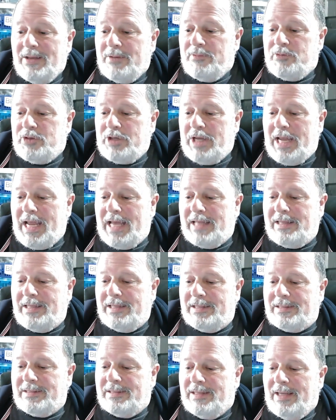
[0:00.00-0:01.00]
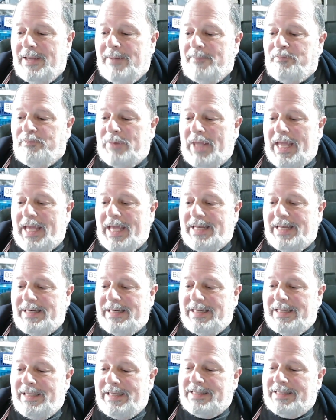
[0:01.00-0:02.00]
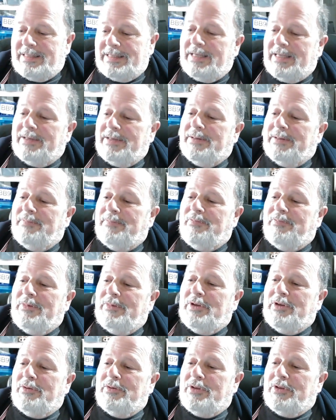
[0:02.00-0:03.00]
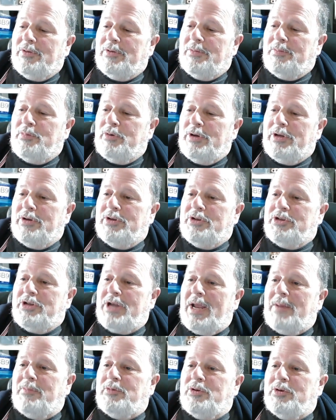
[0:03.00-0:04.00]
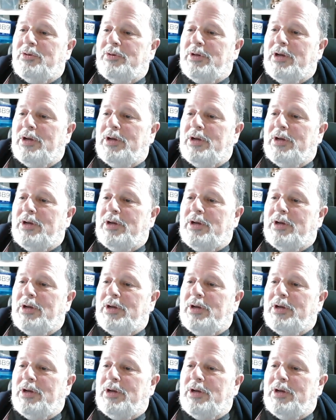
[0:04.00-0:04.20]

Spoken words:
She had this, and it's they're in pretty good shape too.